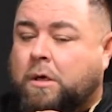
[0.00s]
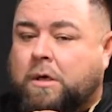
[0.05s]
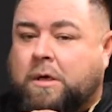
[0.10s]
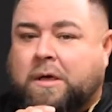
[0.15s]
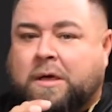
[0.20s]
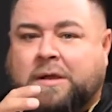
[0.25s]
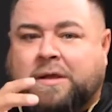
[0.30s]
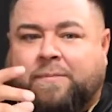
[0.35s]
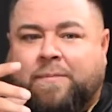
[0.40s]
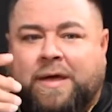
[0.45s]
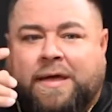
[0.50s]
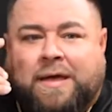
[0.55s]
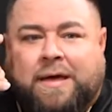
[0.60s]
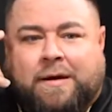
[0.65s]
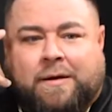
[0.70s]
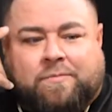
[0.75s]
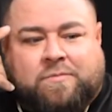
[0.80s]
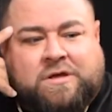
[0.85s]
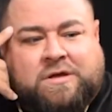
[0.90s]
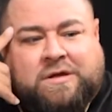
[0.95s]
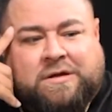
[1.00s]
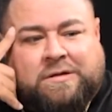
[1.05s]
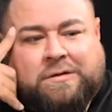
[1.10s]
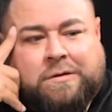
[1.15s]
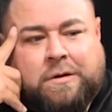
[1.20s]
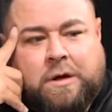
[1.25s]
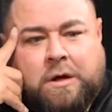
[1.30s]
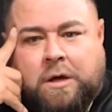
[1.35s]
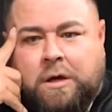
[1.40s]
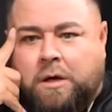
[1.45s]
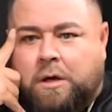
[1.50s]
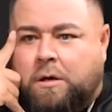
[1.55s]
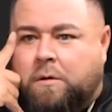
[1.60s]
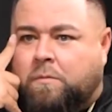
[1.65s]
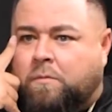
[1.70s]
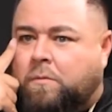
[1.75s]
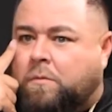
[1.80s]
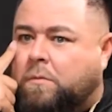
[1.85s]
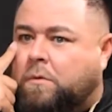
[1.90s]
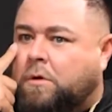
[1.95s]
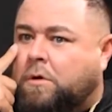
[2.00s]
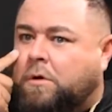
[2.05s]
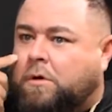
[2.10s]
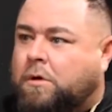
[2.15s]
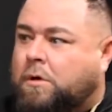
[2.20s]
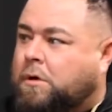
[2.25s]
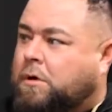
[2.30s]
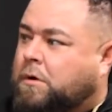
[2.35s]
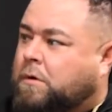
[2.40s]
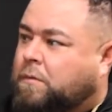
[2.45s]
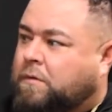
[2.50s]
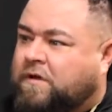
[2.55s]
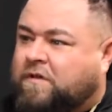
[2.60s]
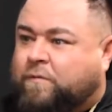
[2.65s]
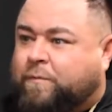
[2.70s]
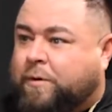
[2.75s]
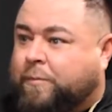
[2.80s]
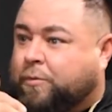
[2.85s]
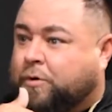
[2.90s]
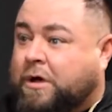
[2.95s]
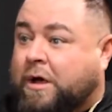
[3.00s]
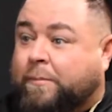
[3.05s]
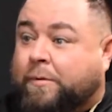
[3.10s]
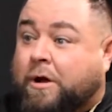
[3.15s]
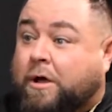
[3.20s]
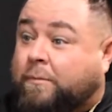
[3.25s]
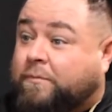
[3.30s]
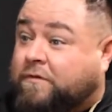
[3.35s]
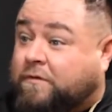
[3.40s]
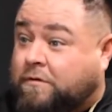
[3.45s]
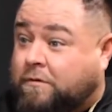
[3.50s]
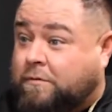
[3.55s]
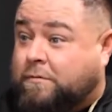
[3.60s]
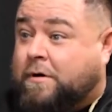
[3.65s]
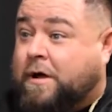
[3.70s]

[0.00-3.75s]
And in my head, I'm thinking, damn, rich people got problems too,